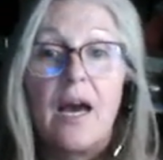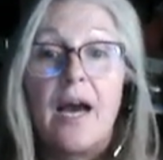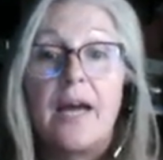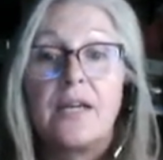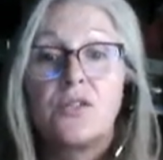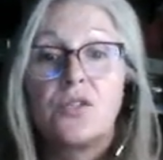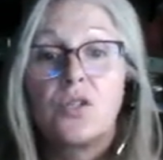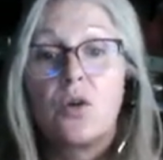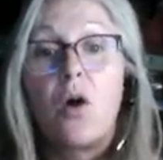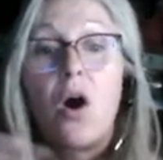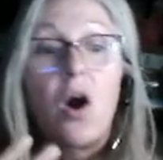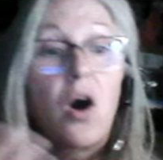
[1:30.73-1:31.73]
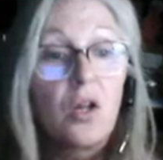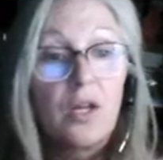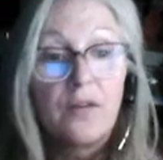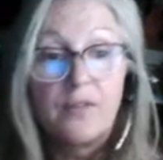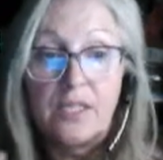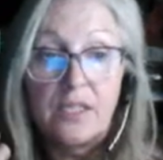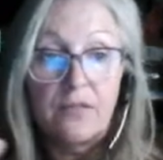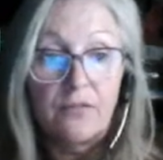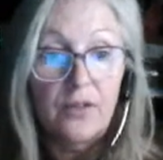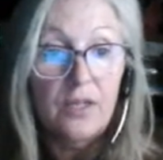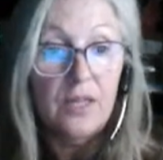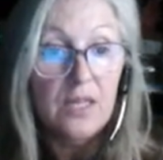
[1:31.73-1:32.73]
And so all of the
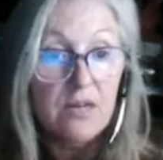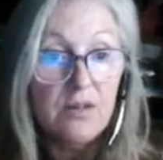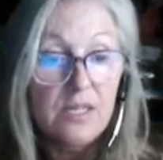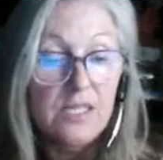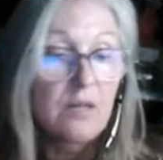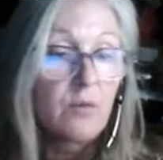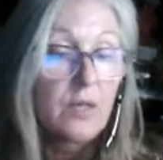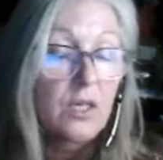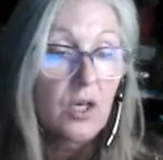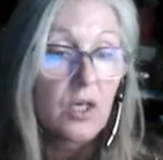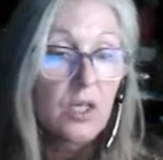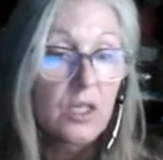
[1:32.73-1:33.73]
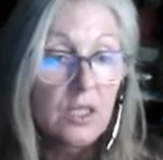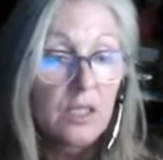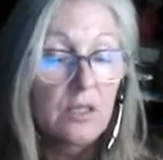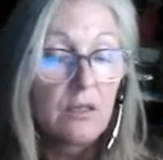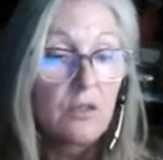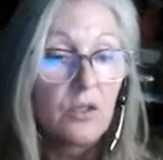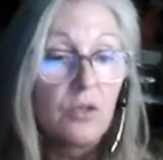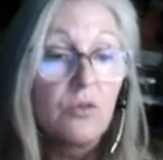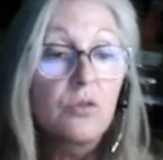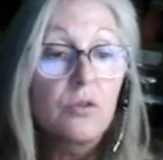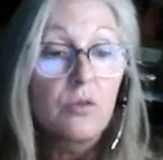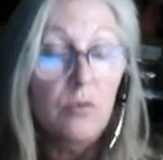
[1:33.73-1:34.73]
different theories that we currently
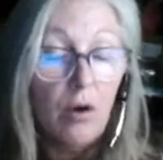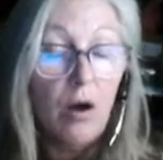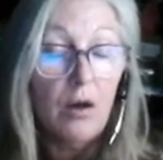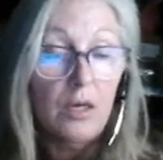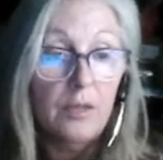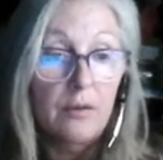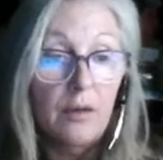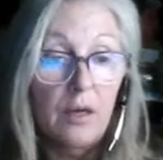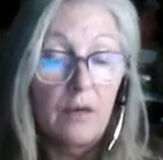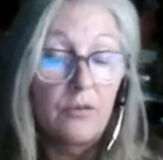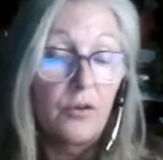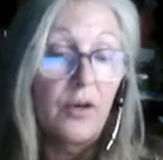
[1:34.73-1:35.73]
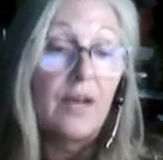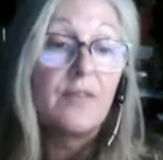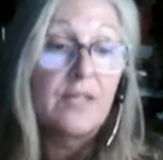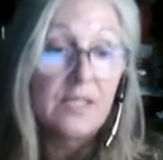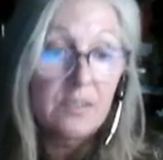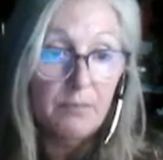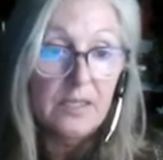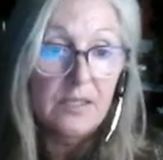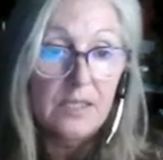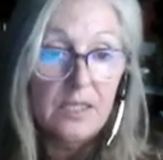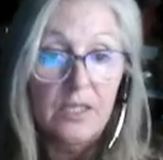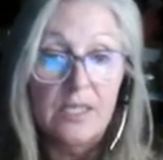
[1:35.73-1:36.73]
use on your evidence-based
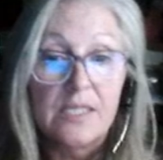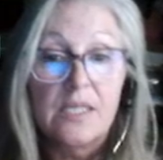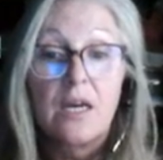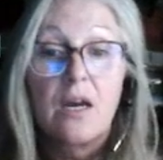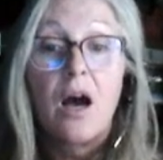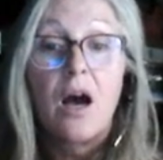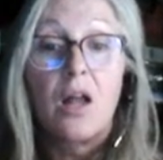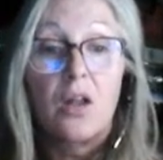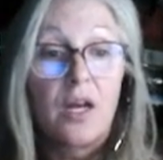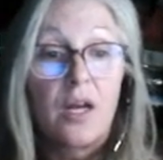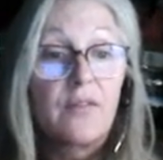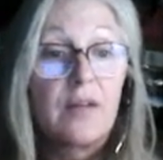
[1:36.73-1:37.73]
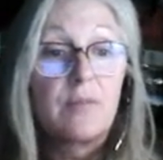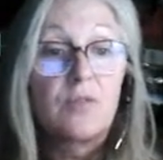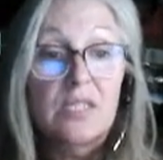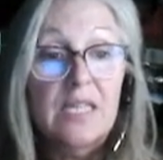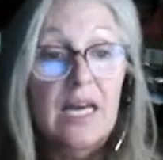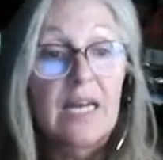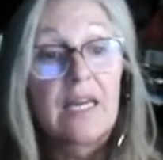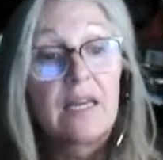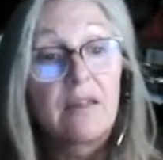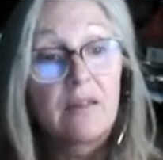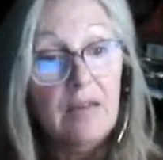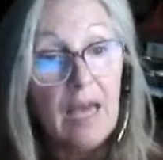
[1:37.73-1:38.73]
theories, a lot of them just kind of
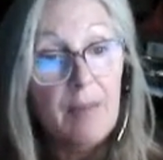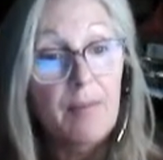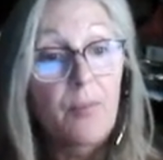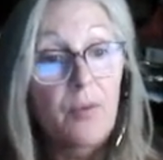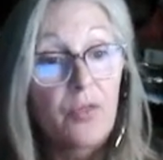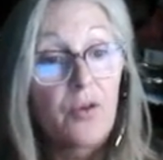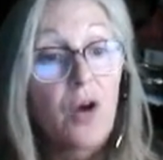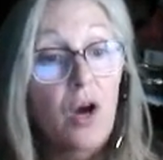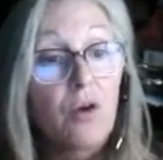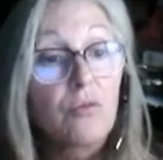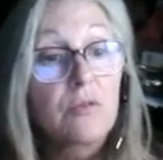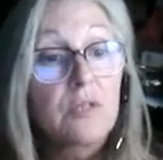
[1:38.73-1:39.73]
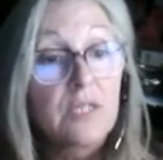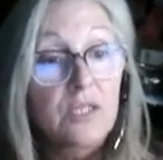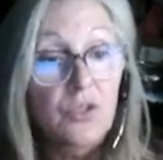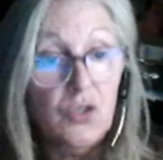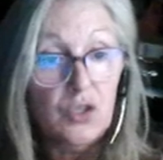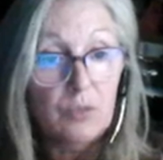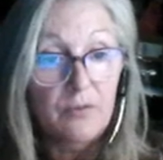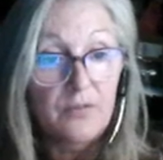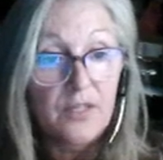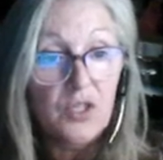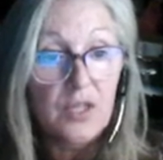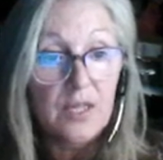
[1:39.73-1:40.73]
came up with their own clinical
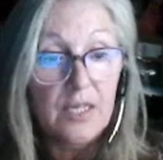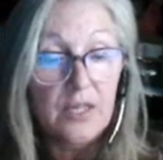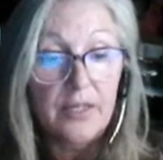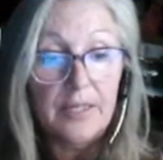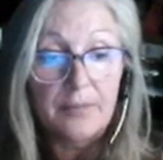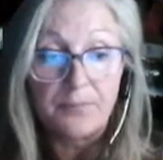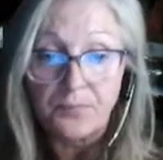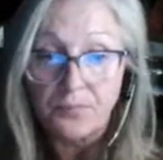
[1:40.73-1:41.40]
supervision theory